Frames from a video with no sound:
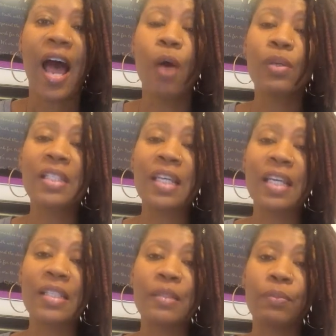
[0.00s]
How is
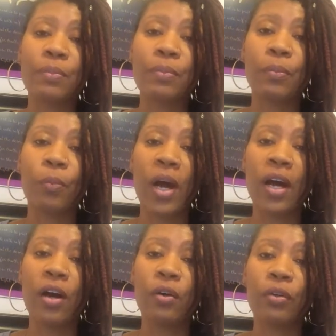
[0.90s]
this?
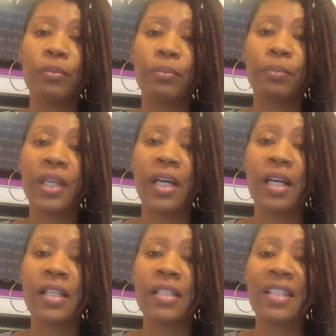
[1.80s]
Well,
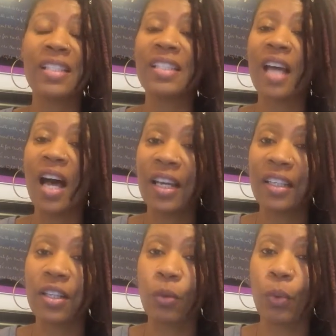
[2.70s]
because the
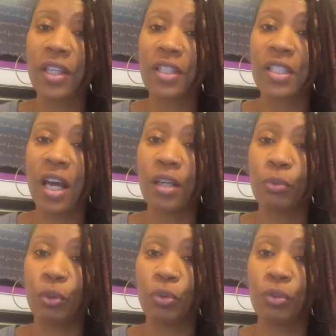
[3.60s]
sun, the way the
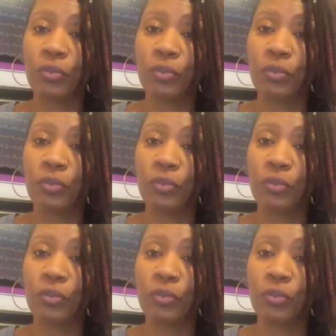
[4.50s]
sun